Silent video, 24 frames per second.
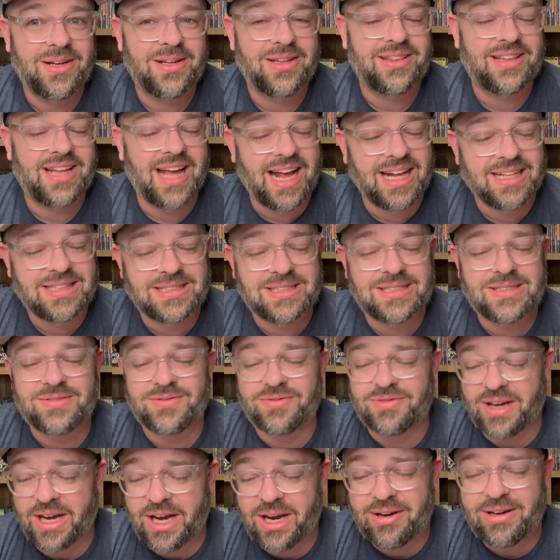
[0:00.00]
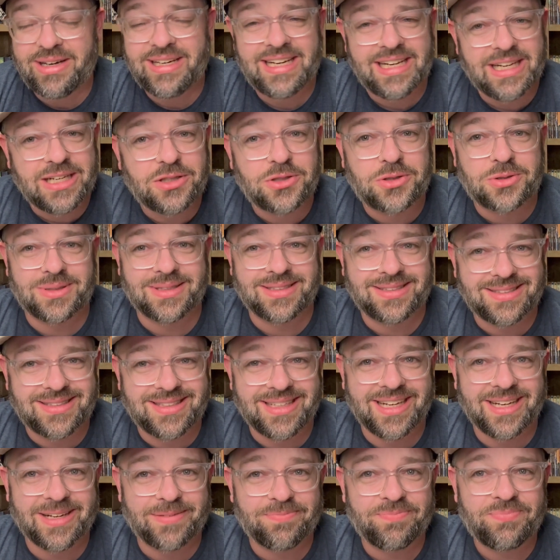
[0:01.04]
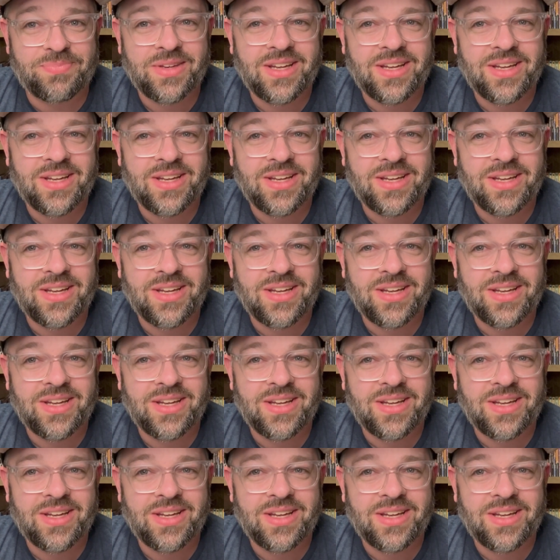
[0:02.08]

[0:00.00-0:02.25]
That's very interesting.